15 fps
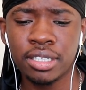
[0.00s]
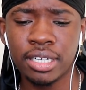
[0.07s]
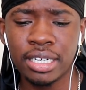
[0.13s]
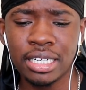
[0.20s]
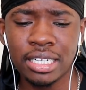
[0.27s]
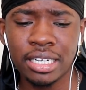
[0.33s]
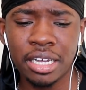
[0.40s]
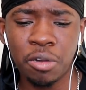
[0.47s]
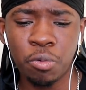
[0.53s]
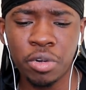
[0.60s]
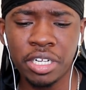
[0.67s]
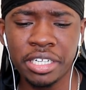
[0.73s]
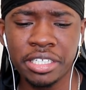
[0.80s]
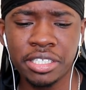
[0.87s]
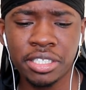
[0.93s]
That nigga named
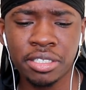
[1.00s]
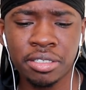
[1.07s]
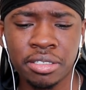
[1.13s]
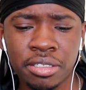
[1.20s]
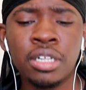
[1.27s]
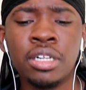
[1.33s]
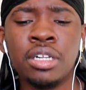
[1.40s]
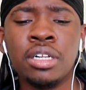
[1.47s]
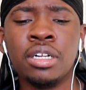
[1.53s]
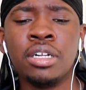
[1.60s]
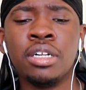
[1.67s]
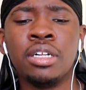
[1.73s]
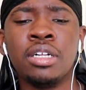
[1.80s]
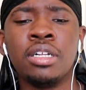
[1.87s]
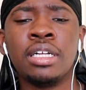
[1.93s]
Willis?
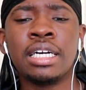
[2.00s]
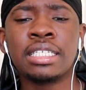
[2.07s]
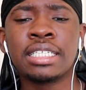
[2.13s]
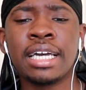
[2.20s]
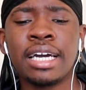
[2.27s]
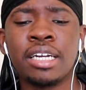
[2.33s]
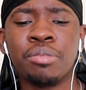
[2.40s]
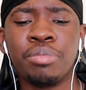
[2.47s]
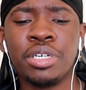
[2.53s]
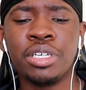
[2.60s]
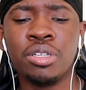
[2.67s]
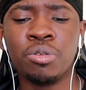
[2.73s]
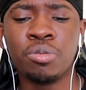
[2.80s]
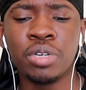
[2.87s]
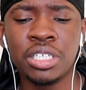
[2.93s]
That's gotta be
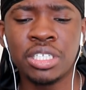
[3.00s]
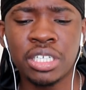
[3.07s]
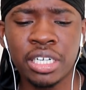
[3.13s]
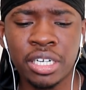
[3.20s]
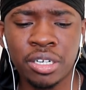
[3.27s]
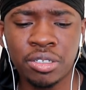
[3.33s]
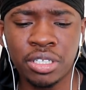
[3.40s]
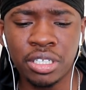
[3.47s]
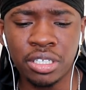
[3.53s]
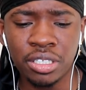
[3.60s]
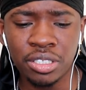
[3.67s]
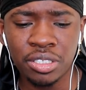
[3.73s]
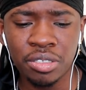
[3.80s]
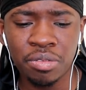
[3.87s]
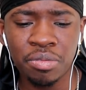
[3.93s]
the rich
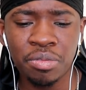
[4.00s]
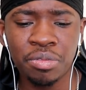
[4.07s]
Eldians.